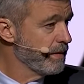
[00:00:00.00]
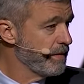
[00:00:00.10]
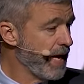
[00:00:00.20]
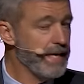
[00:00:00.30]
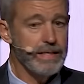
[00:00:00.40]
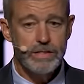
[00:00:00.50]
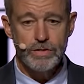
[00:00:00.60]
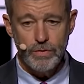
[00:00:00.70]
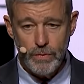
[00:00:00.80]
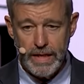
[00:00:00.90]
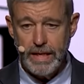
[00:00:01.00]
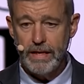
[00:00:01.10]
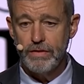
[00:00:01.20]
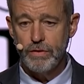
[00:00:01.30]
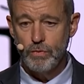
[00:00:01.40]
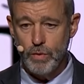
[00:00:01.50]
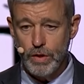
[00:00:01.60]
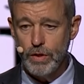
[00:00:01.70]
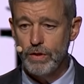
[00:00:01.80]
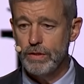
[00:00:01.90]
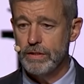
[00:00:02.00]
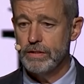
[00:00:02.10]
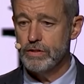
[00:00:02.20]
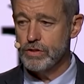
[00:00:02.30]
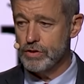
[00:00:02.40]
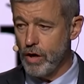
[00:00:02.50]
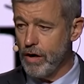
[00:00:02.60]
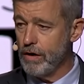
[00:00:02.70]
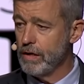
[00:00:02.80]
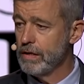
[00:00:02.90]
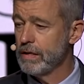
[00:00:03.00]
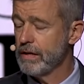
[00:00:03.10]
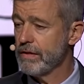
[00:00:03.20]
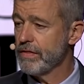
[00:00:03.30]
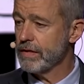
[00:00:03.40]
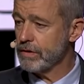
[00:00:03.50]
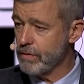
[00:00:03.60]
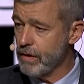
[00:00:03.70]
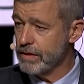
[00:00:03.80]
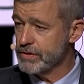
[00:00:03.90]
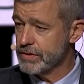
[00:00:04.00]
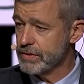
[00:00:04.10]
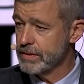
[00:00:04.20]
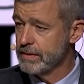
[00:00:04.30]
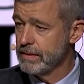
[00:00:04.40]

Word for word: That is the way the world saw the cross